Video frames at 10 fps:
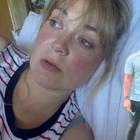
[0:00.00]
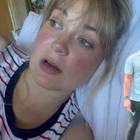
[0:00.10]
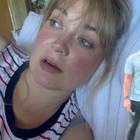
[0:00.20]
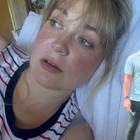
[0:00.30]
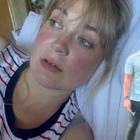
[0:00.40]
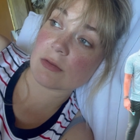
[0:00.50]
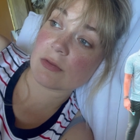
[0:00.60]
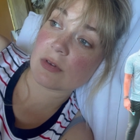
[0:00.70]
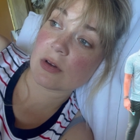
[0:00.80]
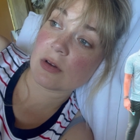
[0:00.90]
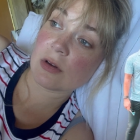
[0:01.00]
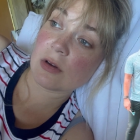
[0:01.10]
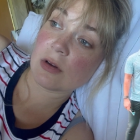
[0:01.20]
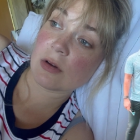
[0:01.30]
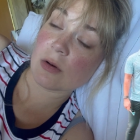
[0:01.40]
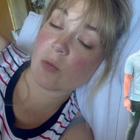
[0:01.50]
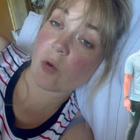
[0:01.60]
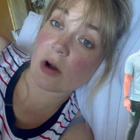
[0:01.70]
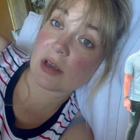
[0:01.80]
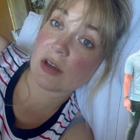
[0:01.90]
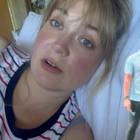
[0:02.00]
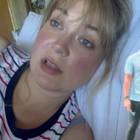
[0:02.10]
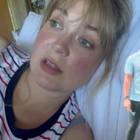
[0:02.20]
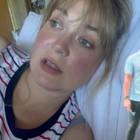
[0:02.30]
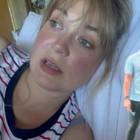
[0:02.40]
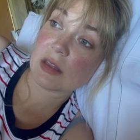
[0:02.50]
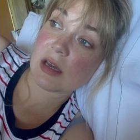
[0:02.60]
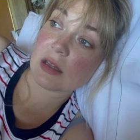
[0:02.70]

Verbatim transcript: lot of walking or anything like that.